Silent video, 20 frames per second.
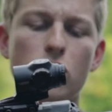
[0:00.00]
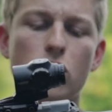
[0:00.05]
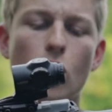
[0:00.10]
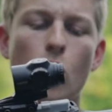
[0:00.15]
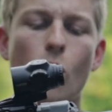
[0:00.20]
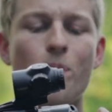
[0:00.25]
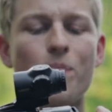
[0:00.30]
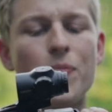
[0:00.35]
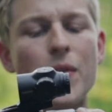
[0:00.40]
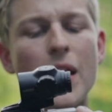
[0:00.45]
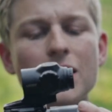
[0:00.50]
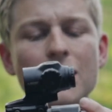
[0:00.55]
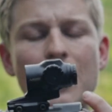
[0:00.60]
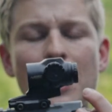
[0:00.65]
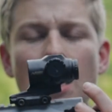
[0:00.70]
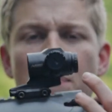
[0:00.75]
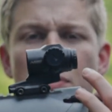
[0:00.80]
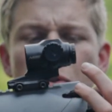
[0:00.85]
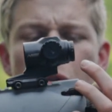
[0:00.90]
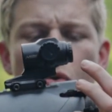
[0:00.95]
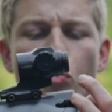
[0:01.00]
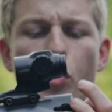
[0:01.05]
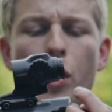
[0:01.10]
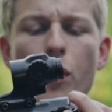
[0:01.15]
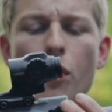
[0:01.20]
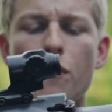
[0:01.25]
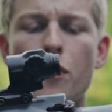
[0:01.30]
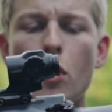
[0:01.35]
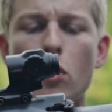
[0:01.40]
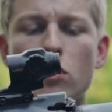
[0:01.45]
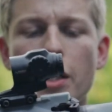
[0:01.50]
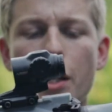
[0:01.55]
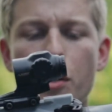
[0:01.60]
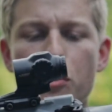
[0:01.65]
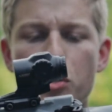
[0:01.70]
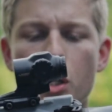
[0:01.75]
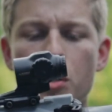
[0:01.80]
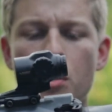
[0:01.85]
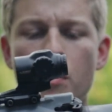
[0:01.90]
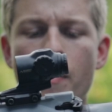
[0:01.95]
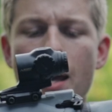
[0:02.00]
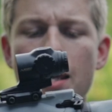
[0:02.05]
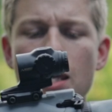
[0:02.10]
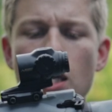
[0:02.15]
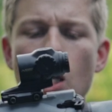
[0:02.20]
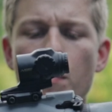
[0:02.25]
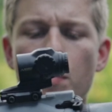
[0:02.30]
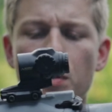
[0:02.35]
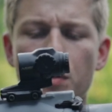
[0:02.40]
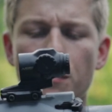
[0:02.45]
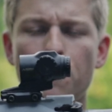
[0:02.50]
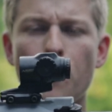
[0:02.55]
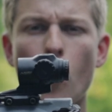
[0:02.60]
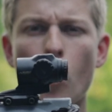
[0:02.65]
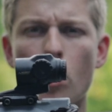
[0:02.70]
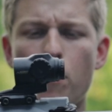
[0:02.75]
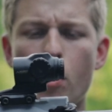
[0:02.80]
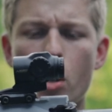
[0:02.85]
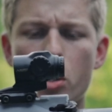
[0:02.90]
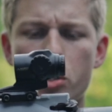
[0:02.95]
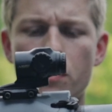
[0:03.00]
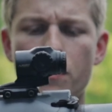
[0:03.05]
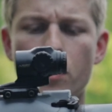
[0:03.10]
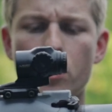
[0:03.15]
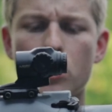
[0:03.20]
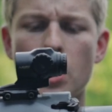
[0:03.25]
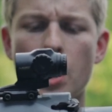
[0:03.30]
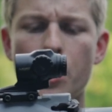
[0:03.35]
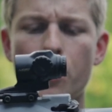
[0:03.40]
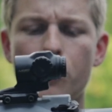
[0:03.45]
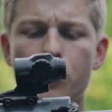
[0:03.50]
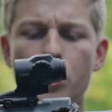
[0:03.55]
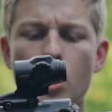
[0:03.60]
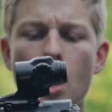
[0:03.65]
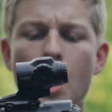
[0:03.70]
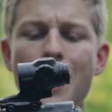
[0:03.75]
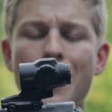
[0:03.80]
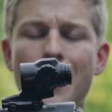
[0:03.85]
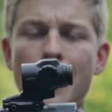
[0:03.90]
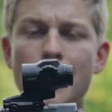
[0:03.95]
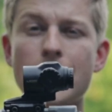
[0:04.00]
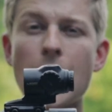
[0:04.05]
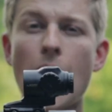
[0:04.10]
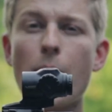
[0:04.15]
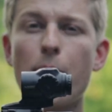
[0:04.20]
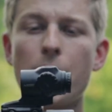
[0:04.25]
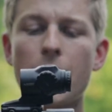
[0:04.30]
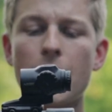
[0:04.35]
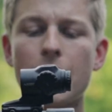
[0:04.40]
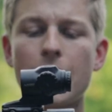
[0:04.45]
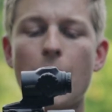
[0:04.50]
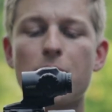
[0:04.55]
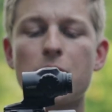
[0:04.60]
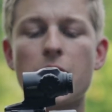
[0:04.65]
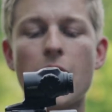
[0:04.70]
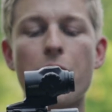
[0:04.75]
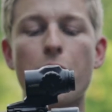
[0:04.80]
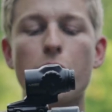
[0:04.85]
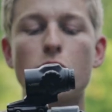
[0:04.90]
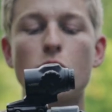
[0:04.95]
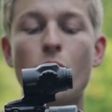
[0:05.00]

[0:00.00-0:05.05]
So it's clamping the rear of those layers together back here, but the forward portion of those layers is not being clamped together.